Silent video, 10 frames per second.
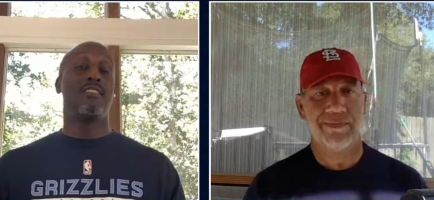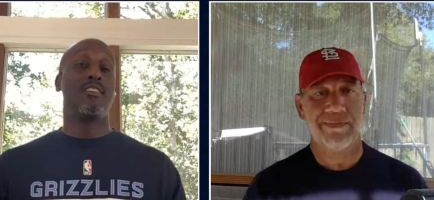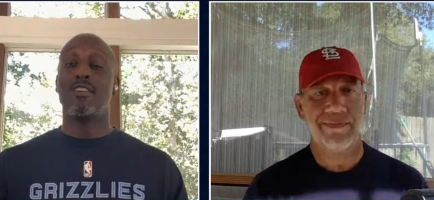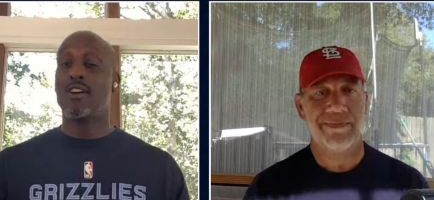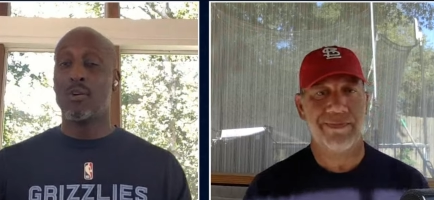
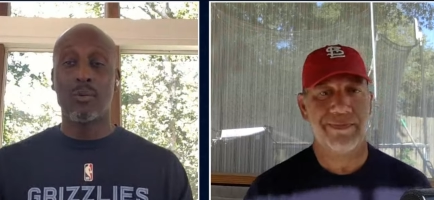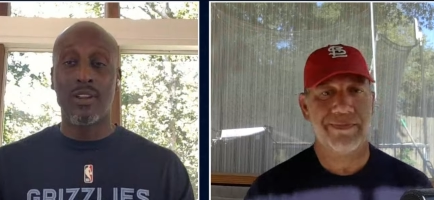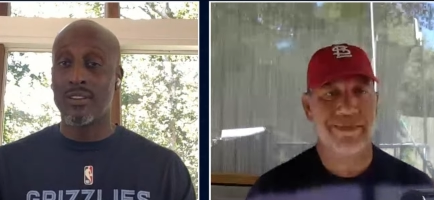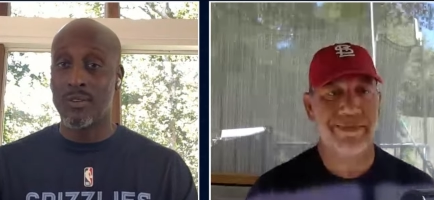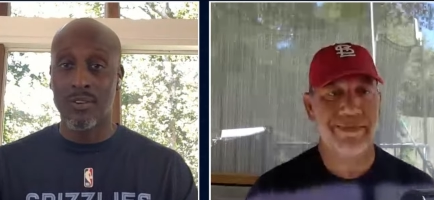Speaker 1: no, we
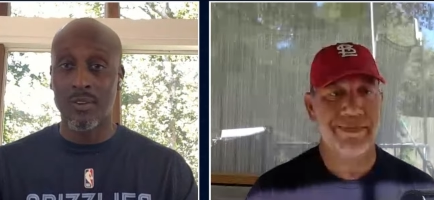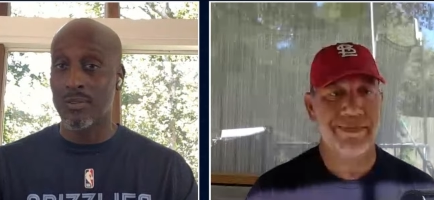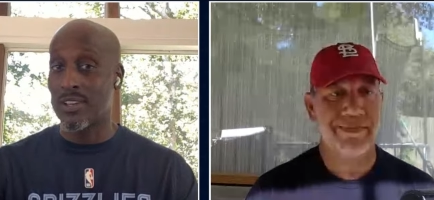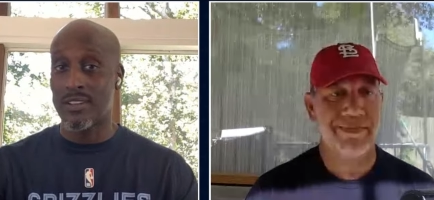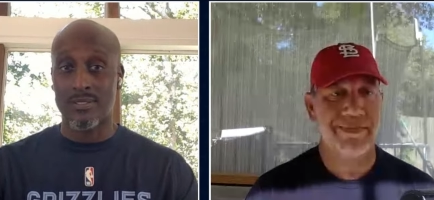ain't doing no
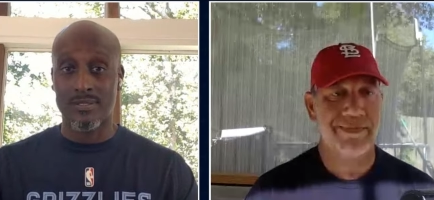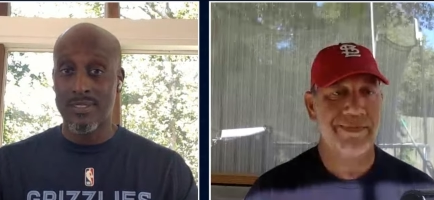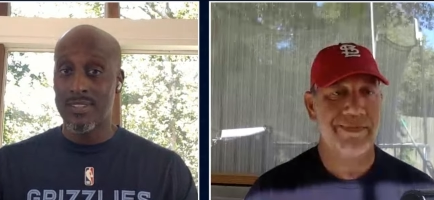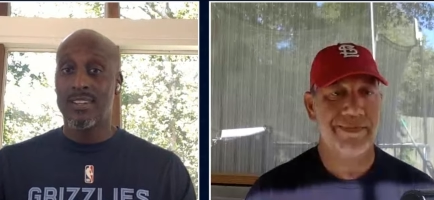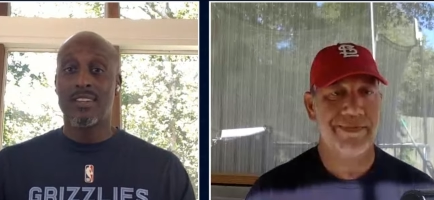guests.
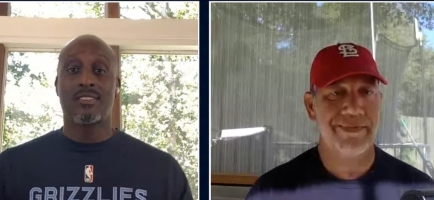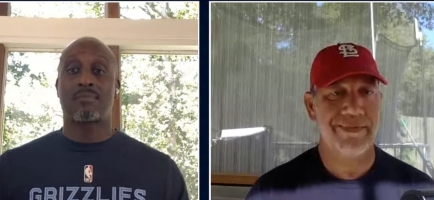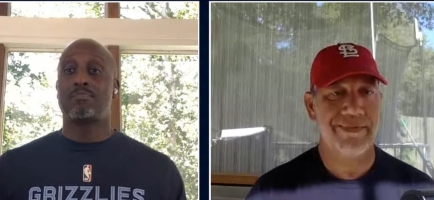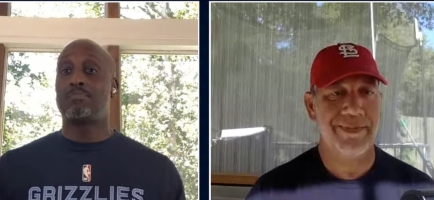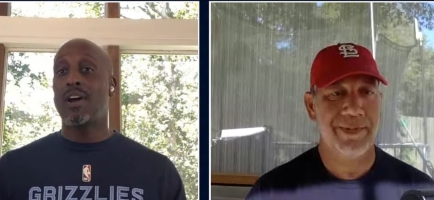
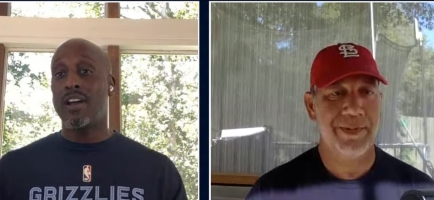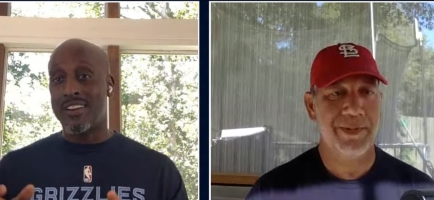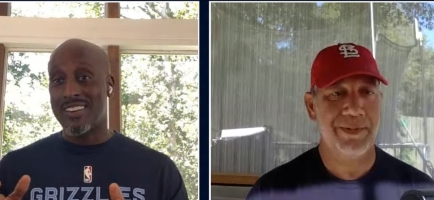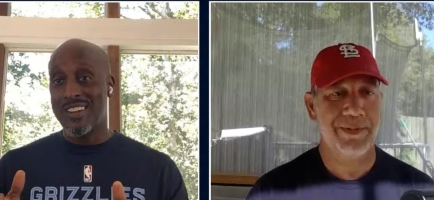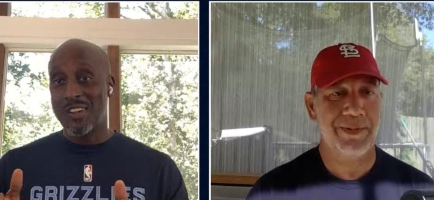
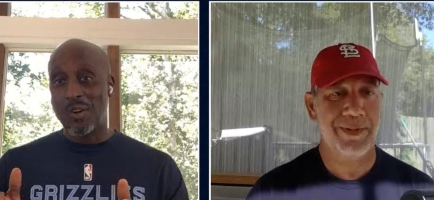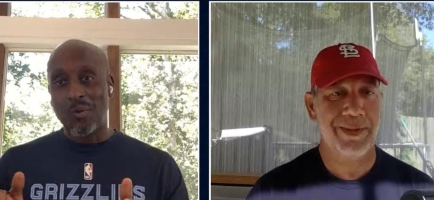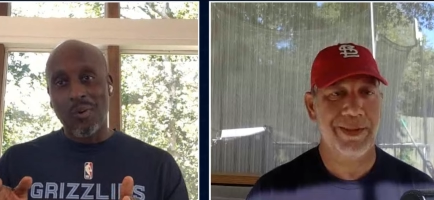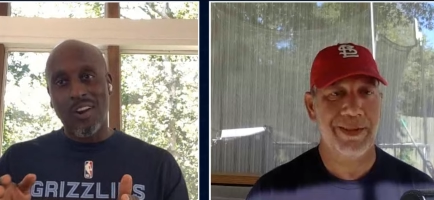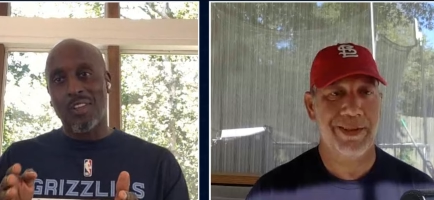But
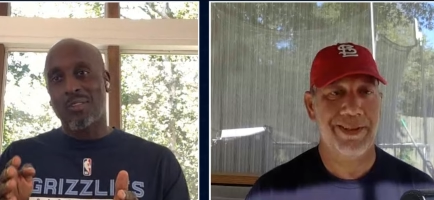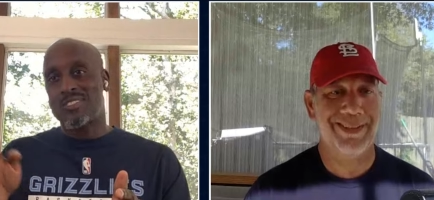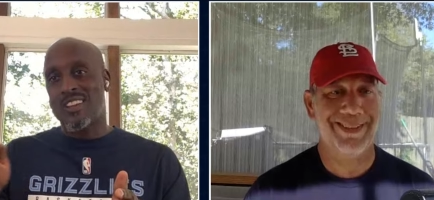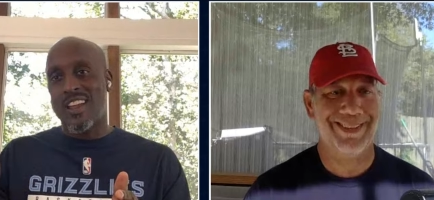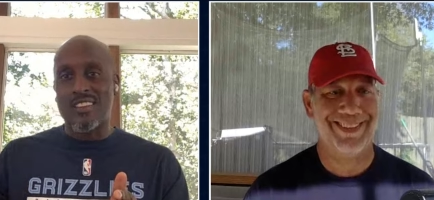what other
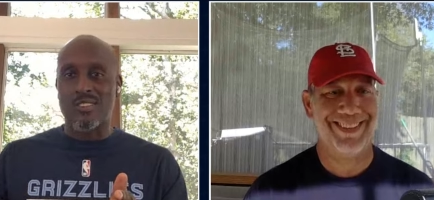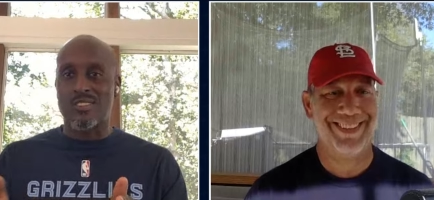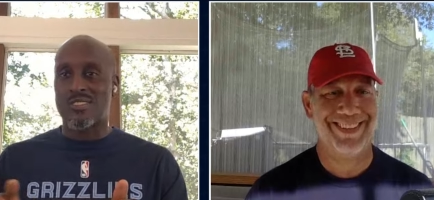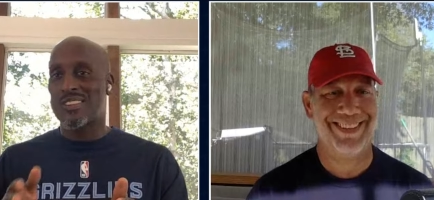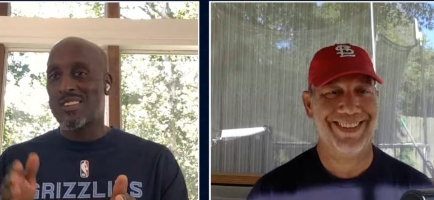changes